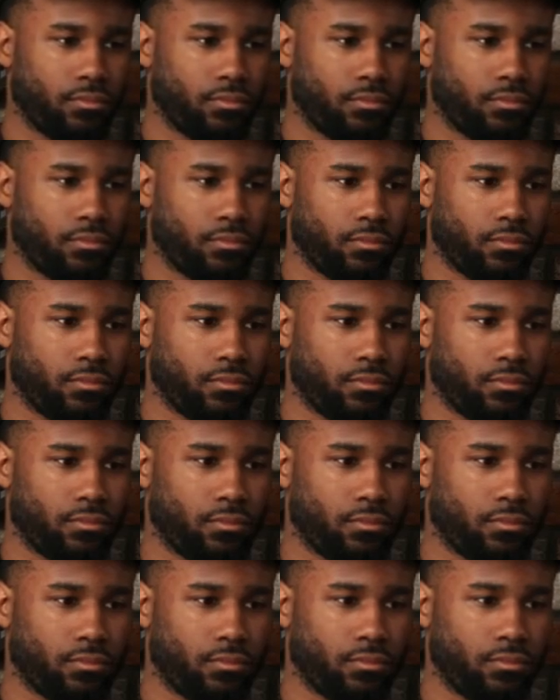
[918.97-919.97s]

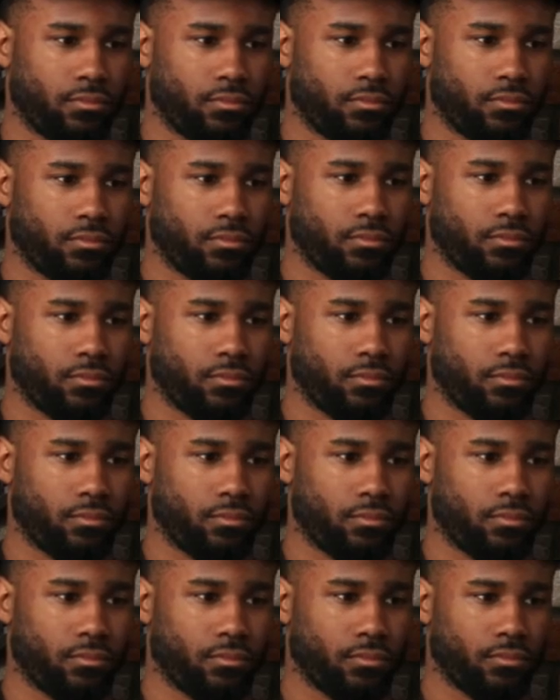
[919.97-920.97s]

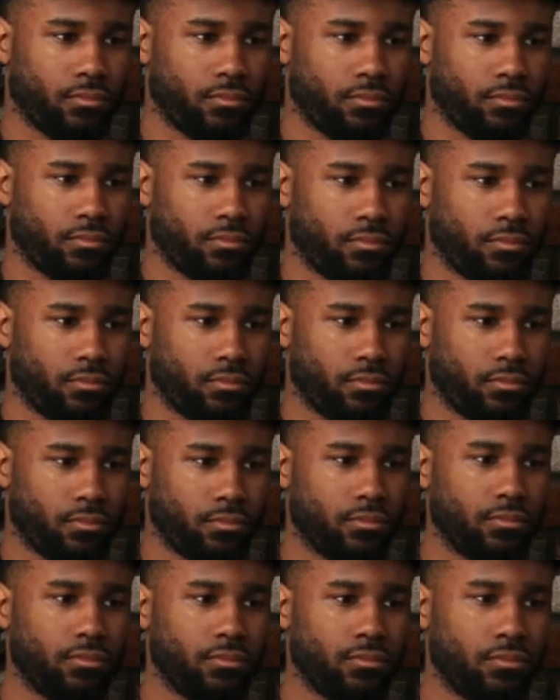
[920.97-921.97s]

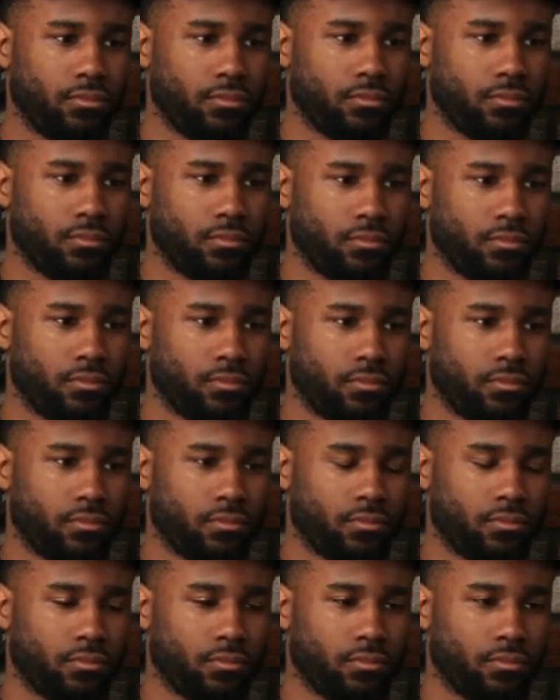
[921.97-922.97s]

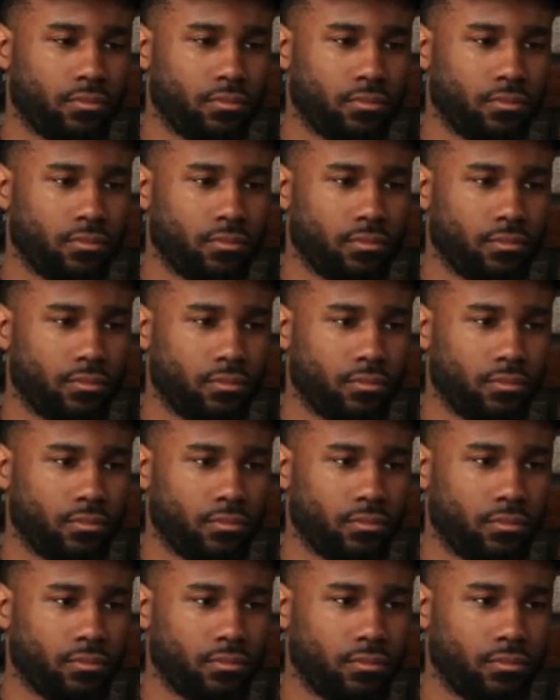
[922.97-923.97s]

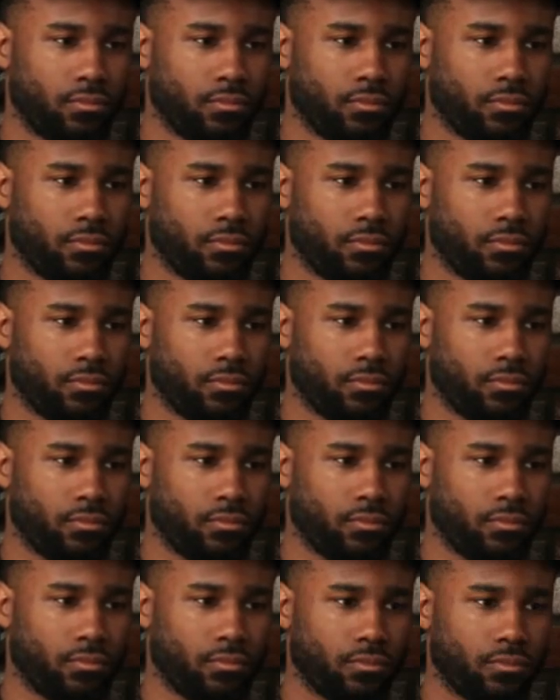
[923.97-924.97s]

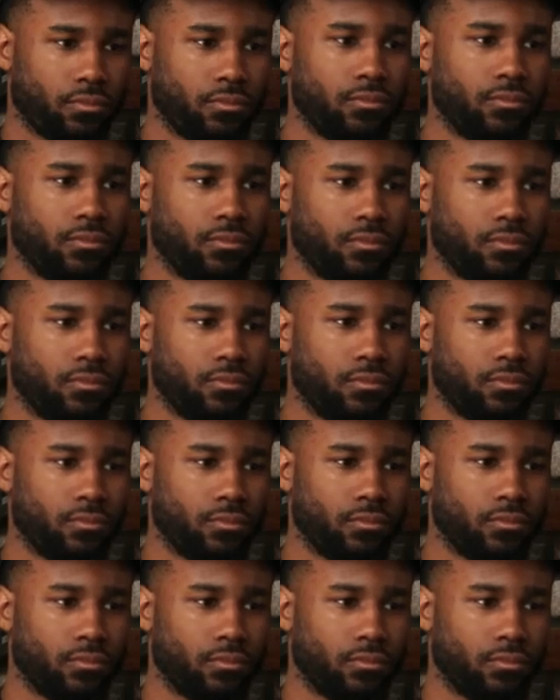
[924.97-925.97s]

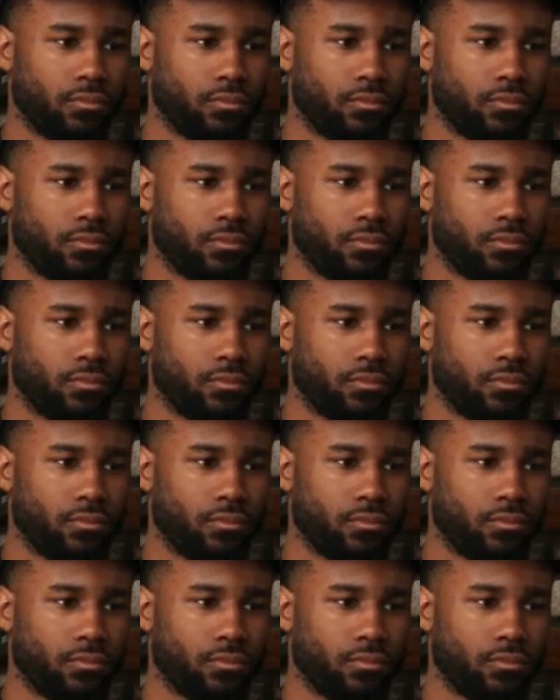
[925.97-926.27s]
(not speaking)